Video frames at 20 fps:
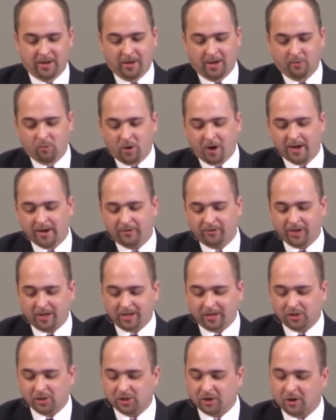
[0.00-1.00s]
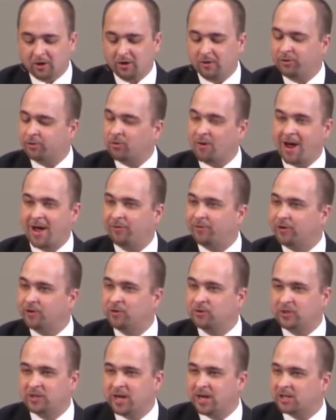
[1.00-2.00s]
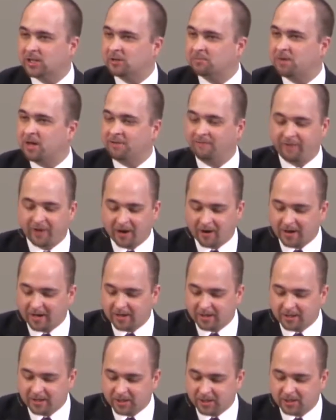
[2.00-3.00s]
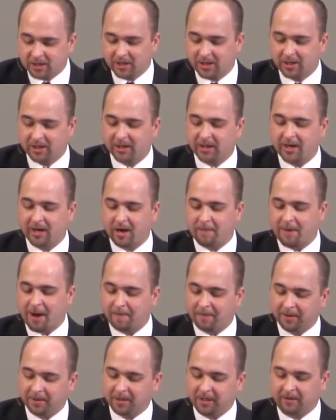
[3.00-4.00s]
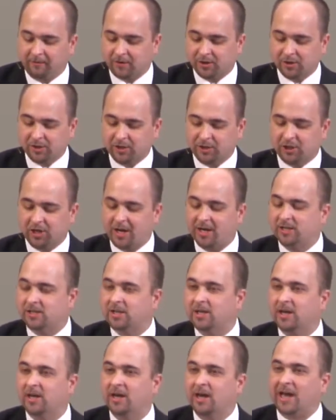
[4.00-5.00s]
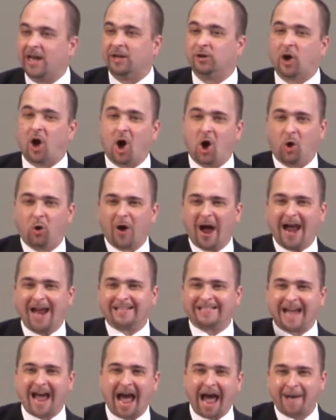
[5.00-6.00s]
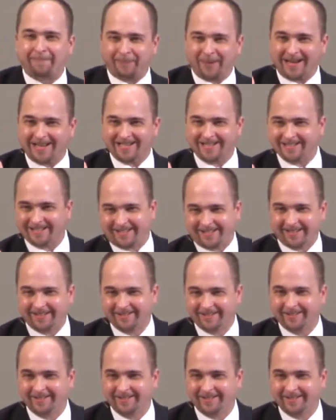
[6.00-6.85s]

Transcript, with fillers: And one thing is certain throughout the New Testament, very consistently about believers and chastening it always happens.